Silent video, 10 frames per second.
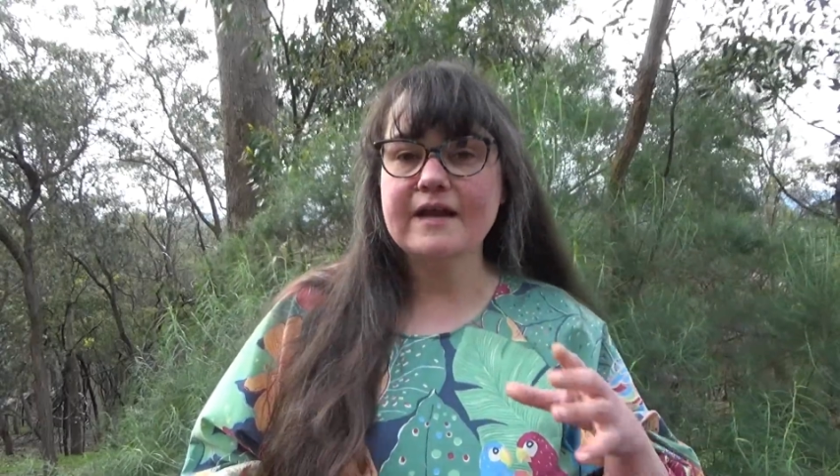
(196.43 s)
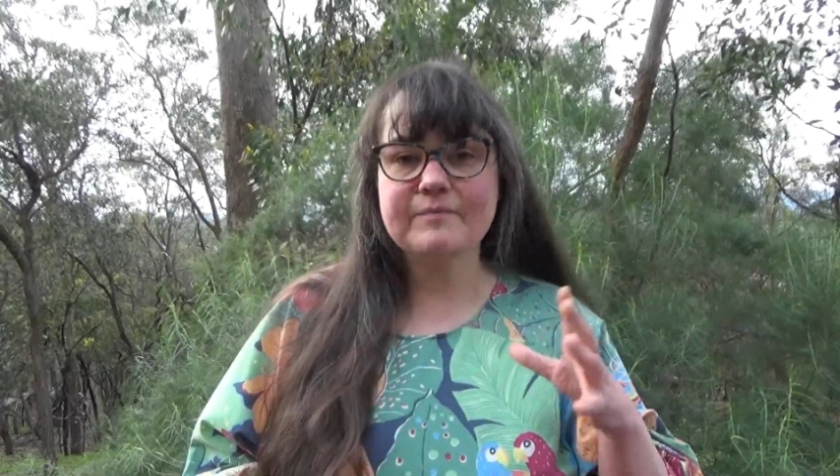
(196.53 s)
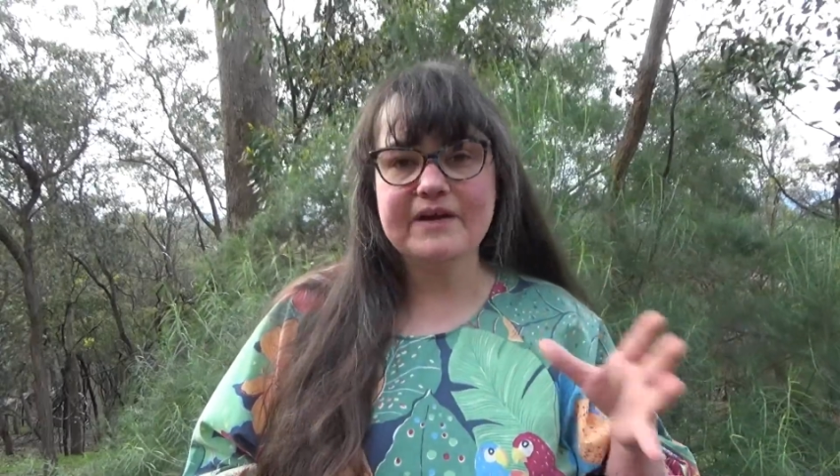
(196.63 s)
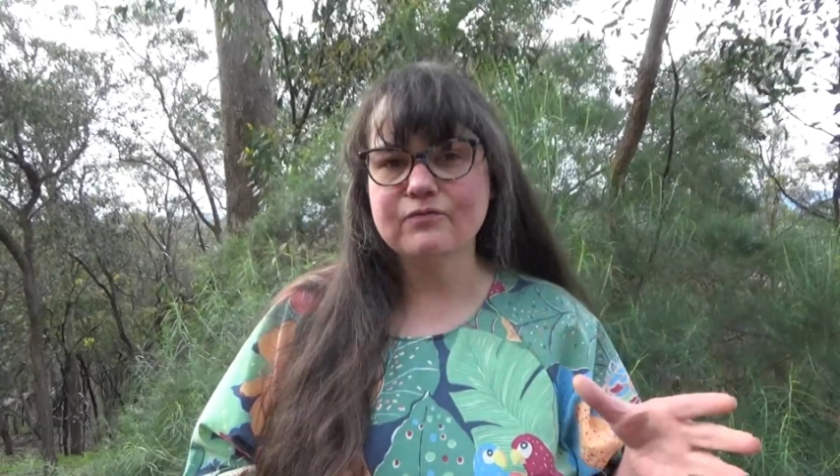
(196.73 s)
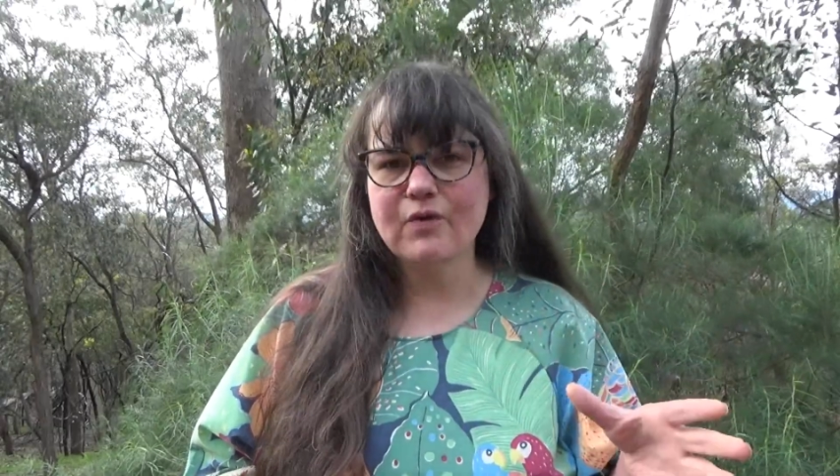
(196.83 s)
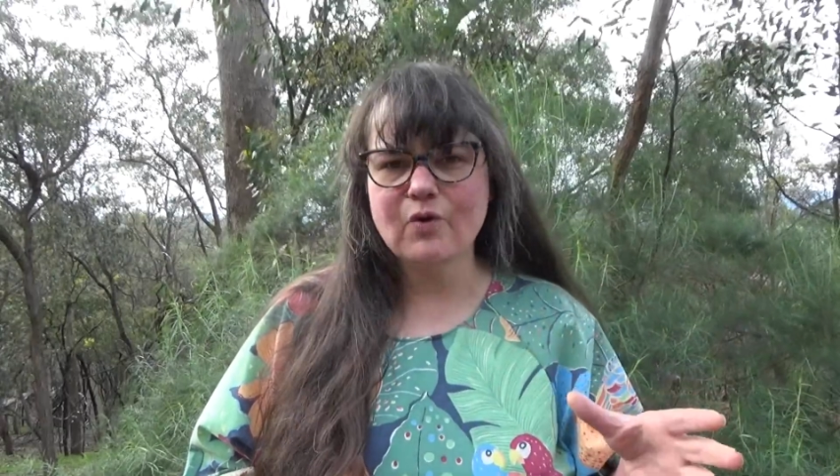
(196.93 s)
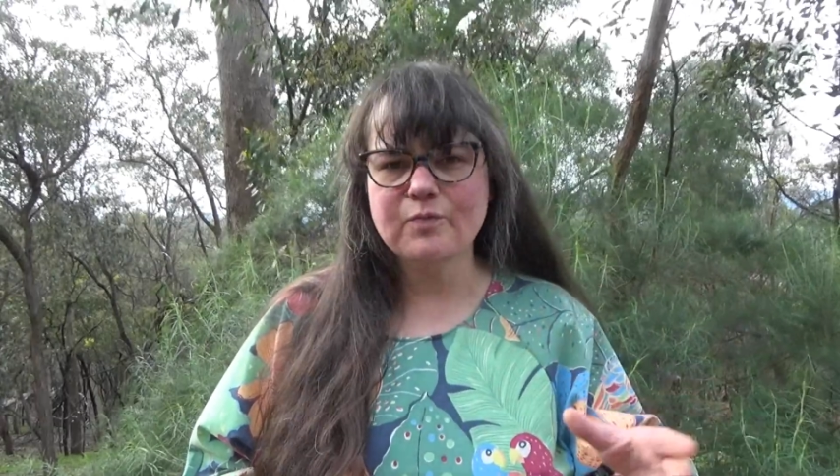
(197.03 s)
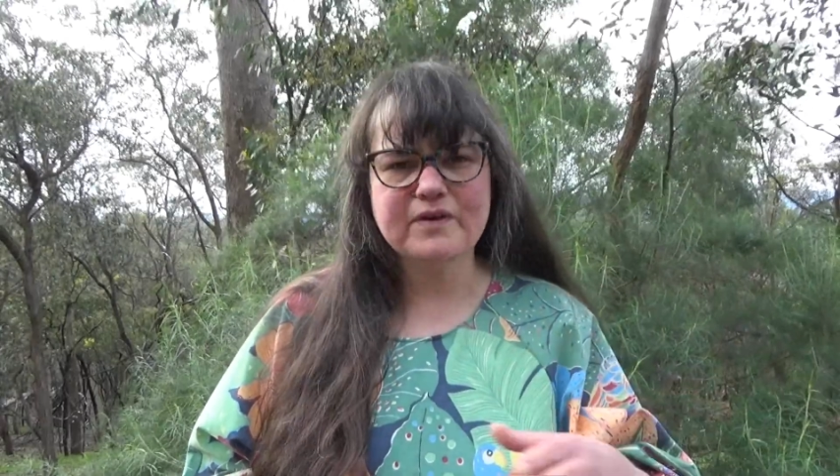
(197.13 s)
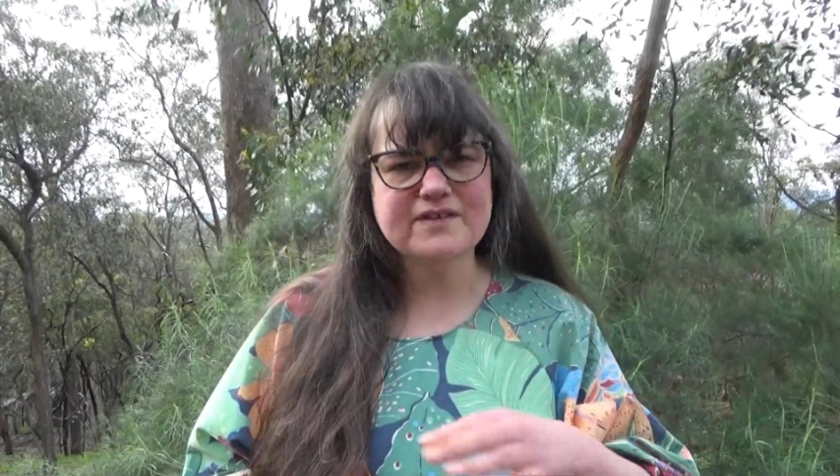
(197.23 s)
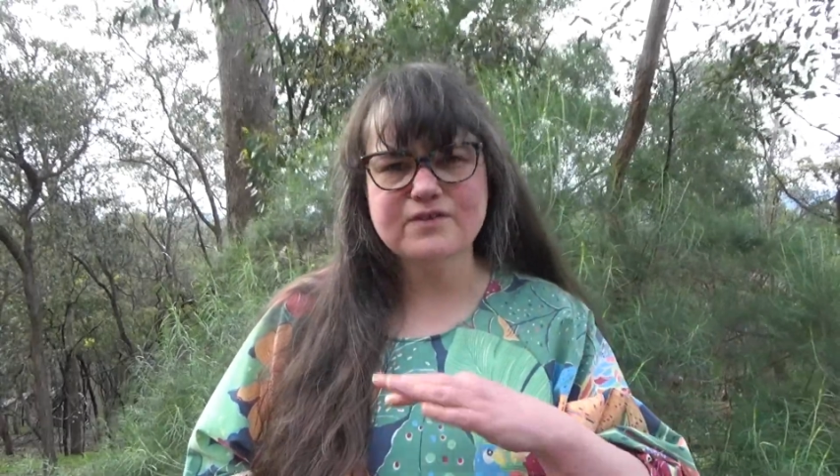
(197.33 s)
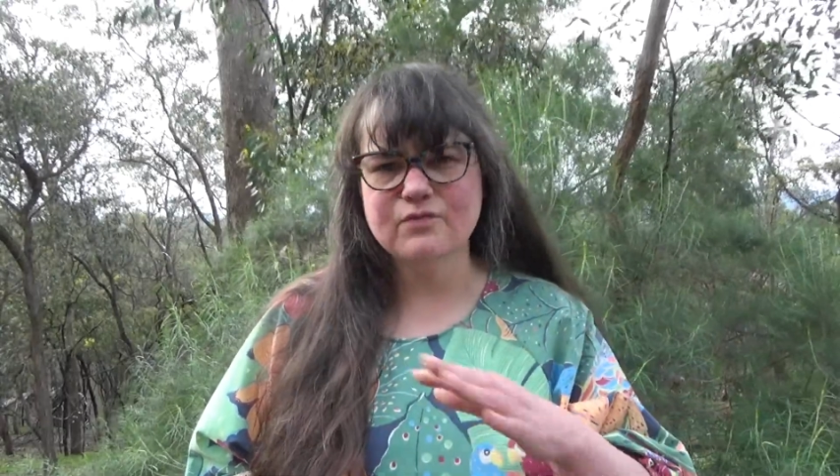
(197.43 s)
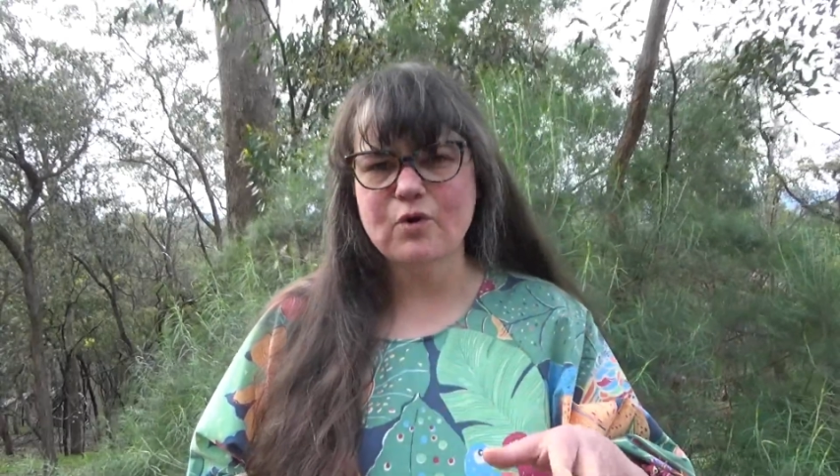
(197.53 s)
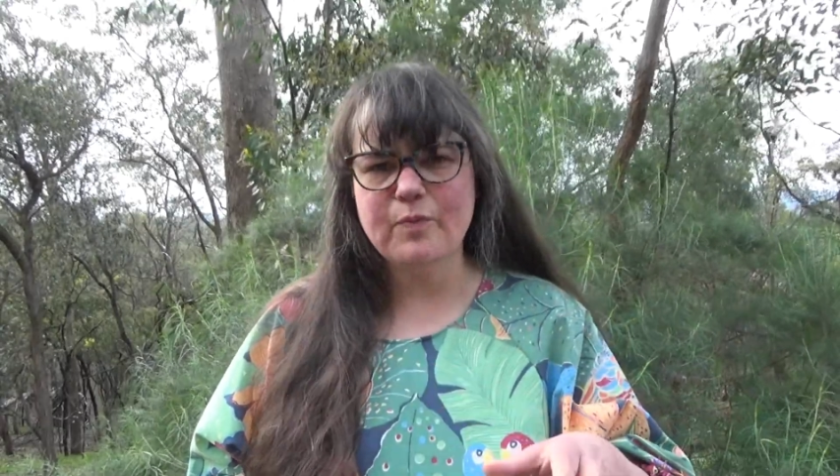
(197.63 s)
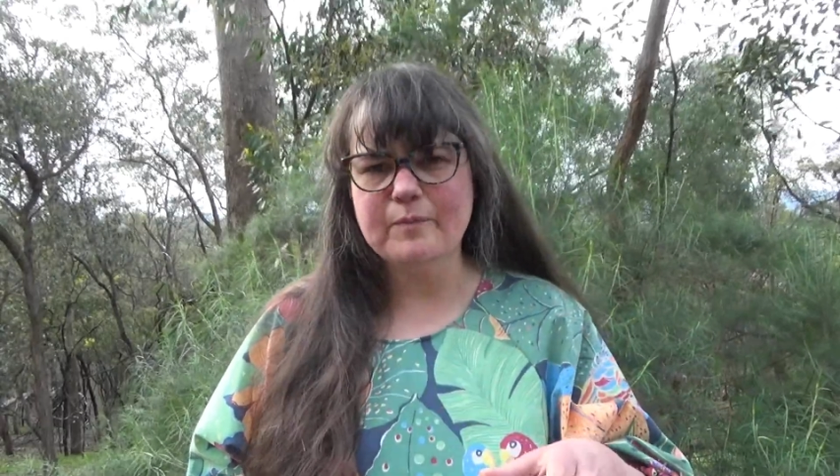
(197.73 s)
and better rope because the rope